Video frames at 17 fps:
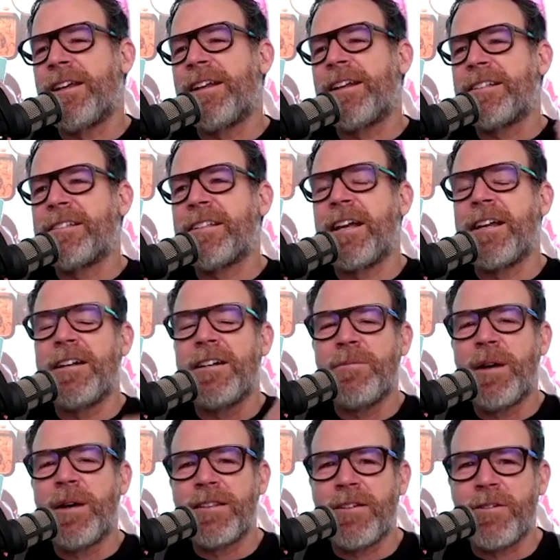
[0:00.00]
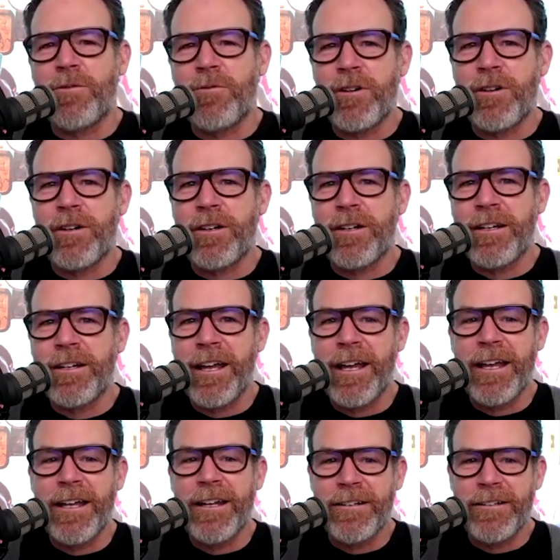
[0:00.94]
excited about their work.
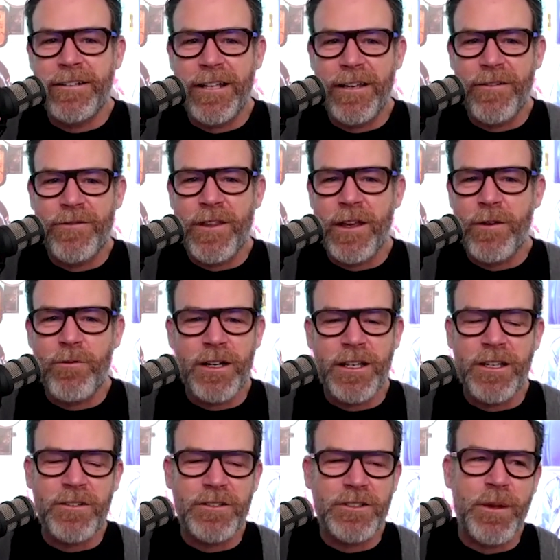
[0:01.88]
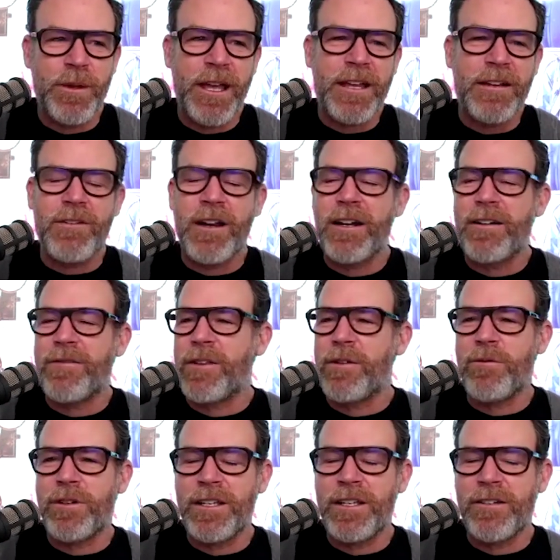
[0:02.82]
And if they want to yell Shabang, great. If
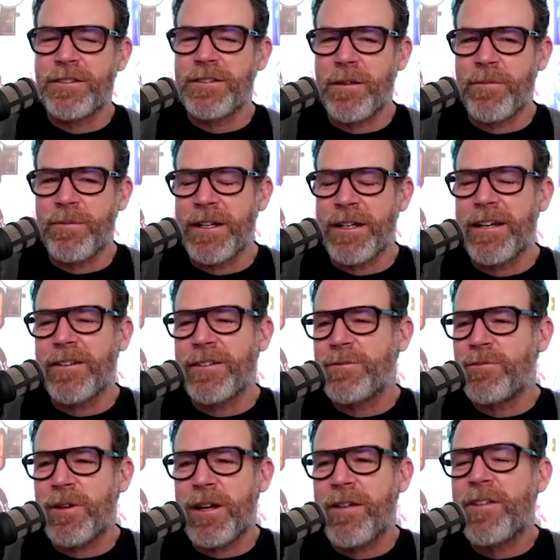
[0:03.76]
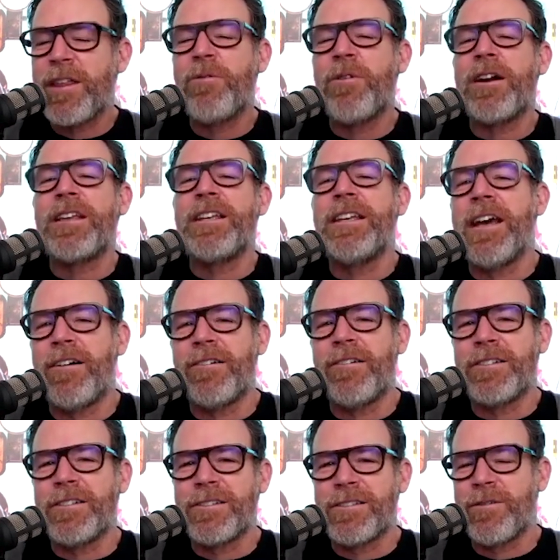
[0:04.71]
they want to yell something else, whatever they want to
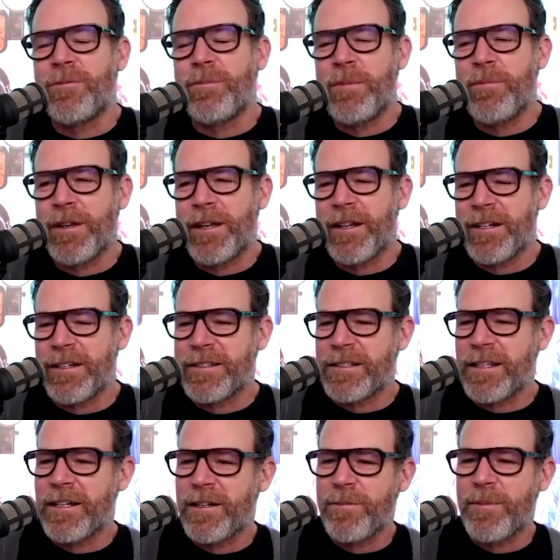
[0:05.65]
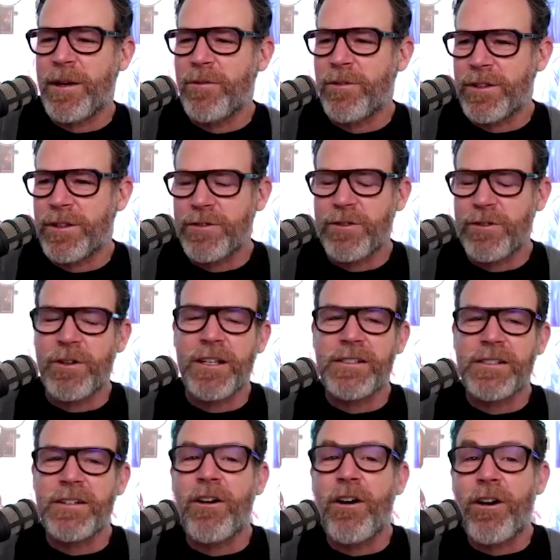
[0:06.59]
yell, just so people get excited about what they're doing.
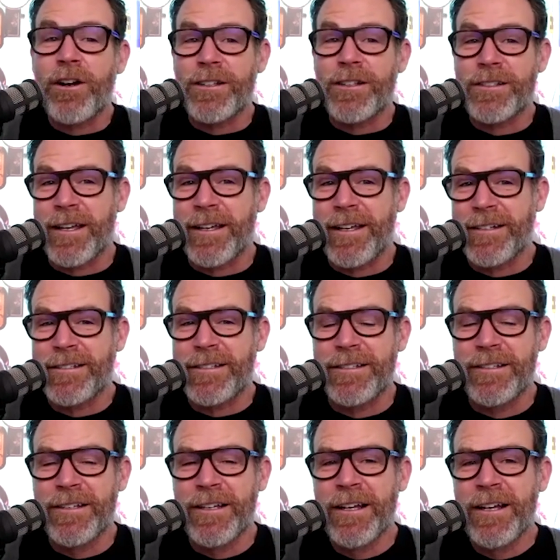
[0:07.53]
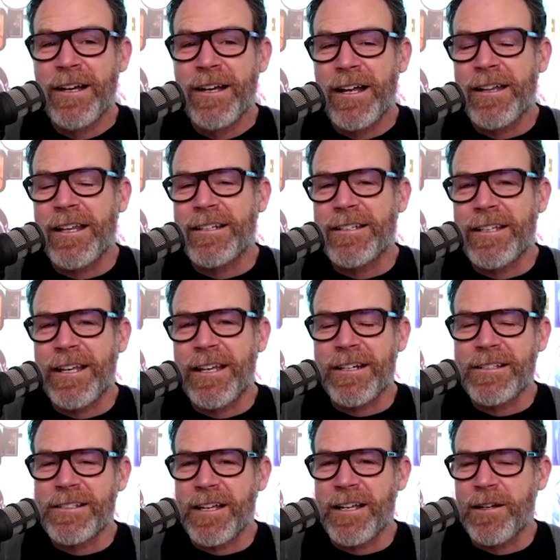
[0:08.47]
As an artist, I like to get
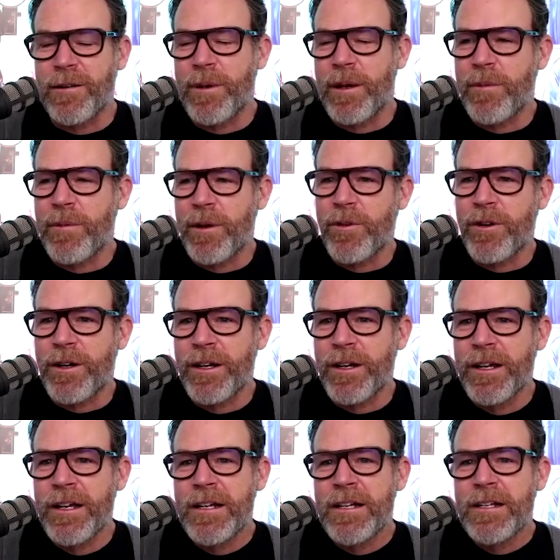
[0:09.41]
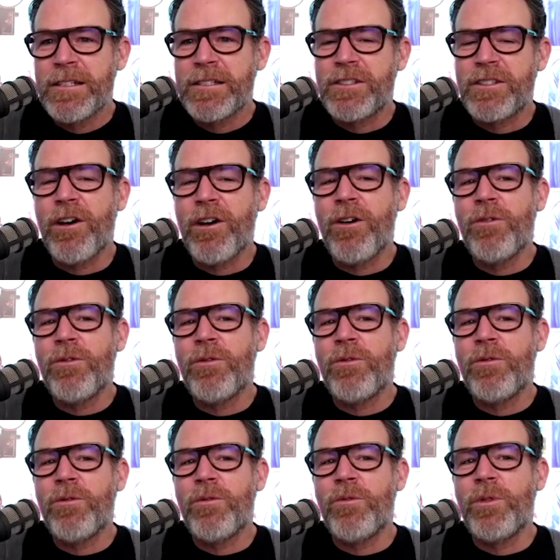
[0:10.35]
excited about my work. So
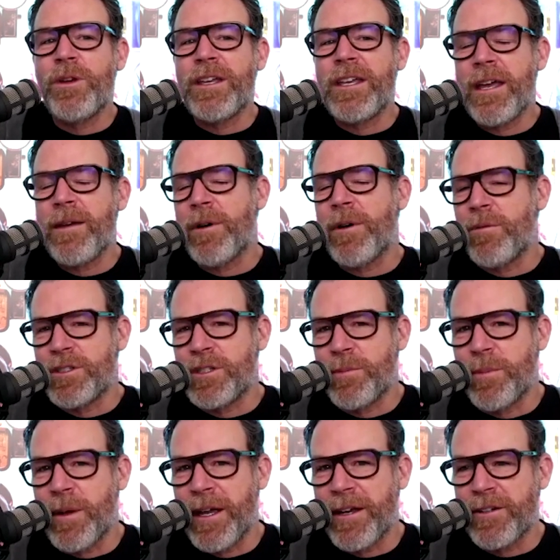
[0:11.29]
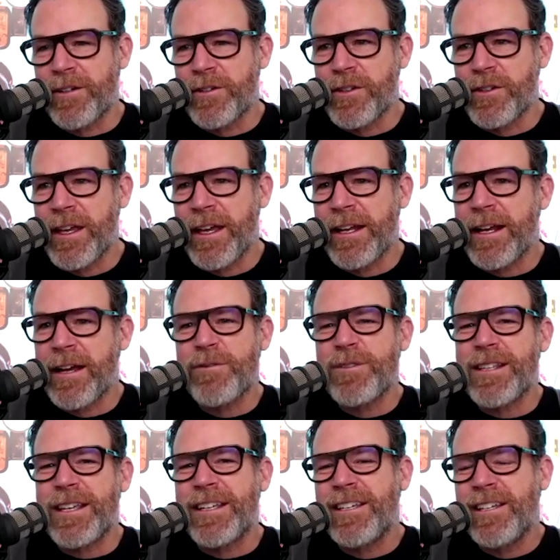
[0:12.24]
we came up with Shabangers. And I
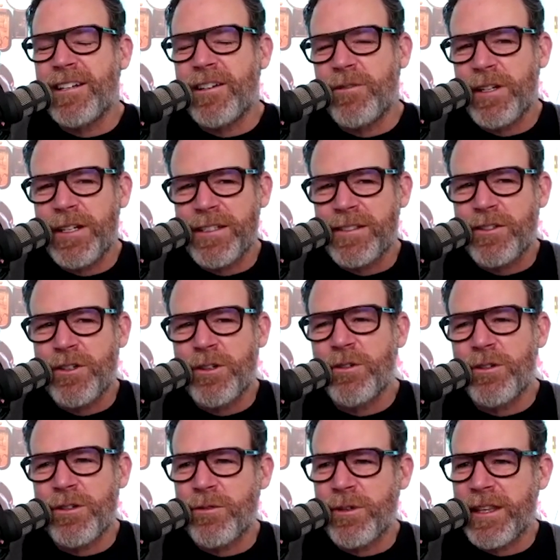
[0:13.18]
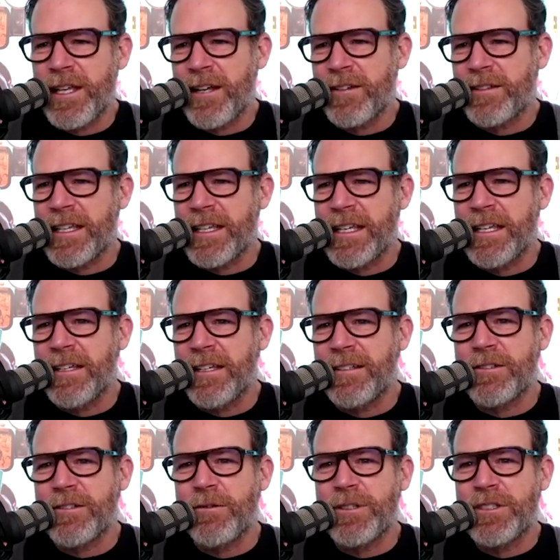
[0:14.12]
was like, you know what? It's cooler without the E.
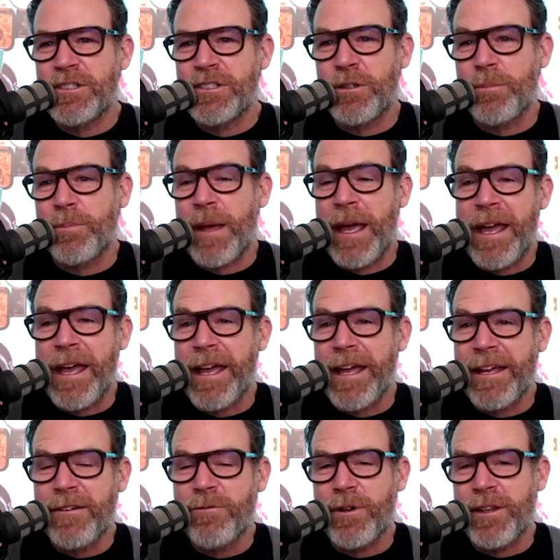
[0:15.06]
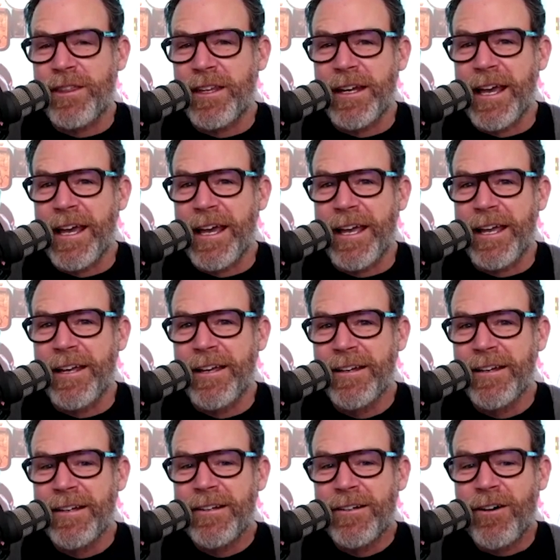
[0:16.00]
So it's Shabang with an A,
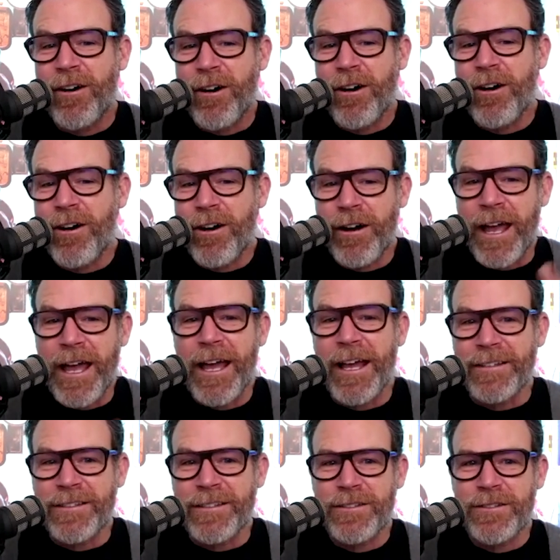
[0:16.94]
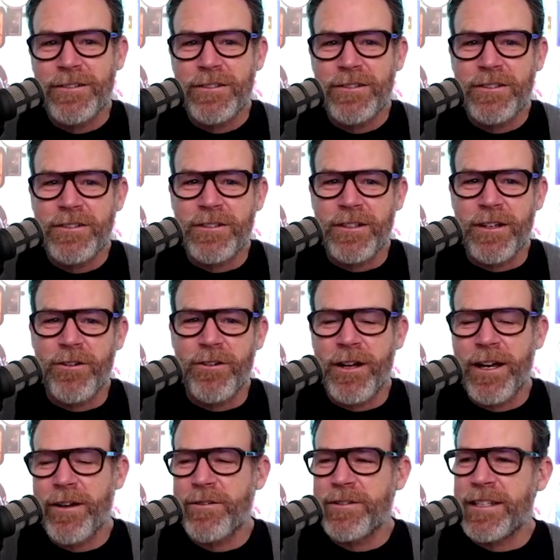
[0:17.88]
RS.
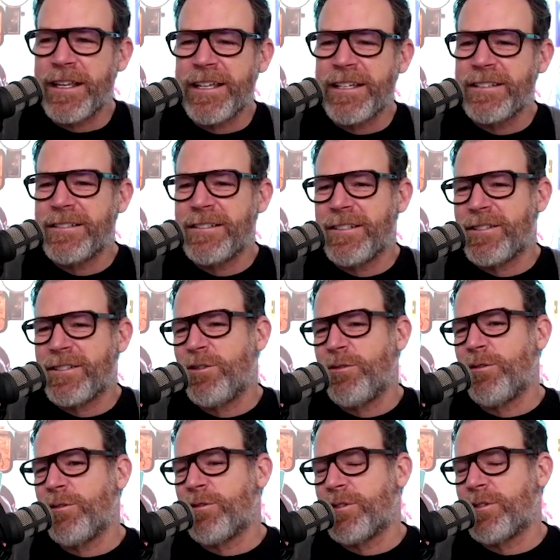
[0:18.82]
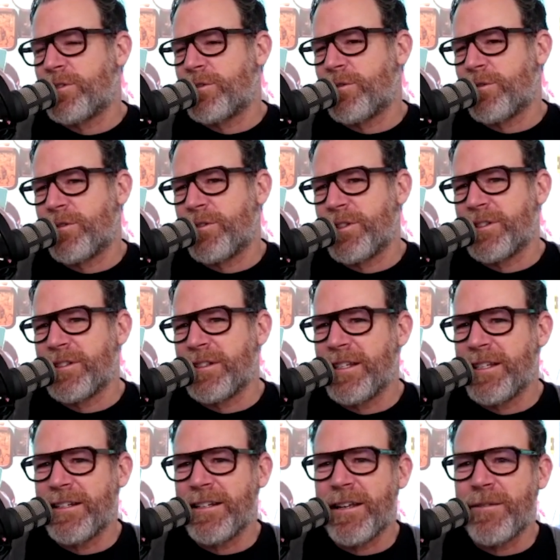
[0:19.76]
So I was like, it's just cooler. It's shorter. It's
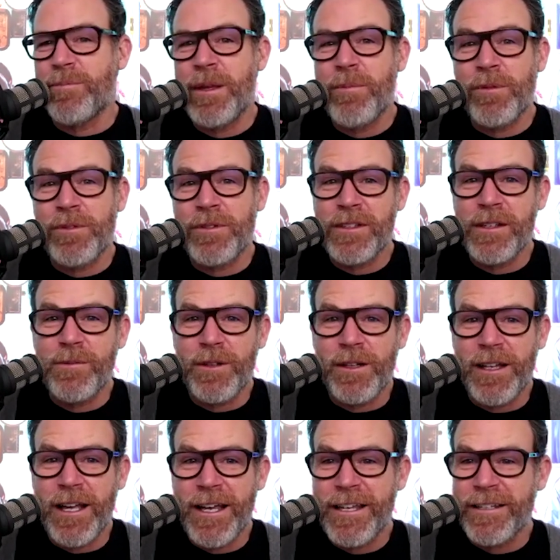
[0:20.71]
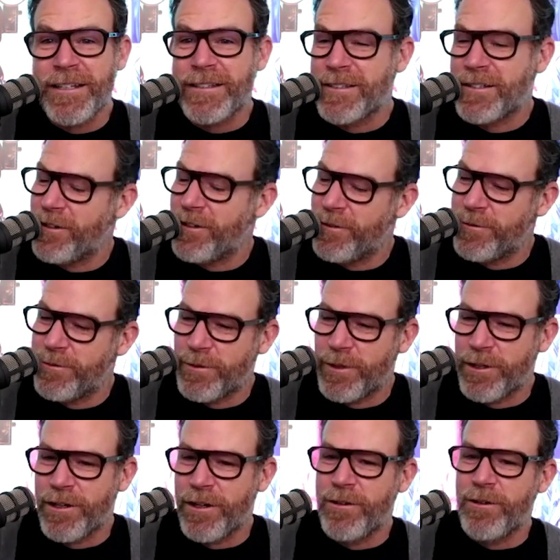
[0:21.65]
neat. And people seem to like it. So
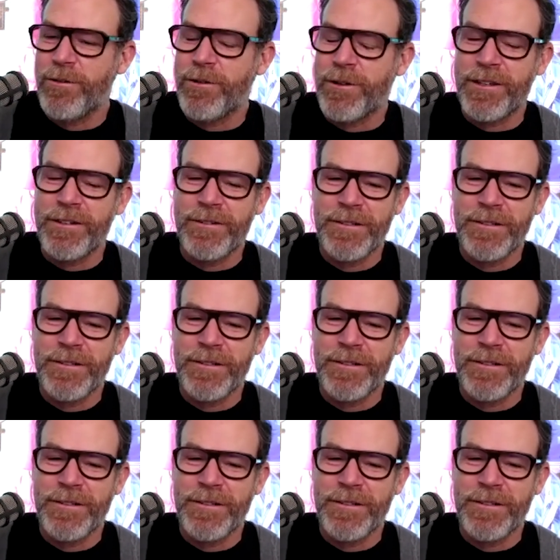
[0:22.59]
we're going with it.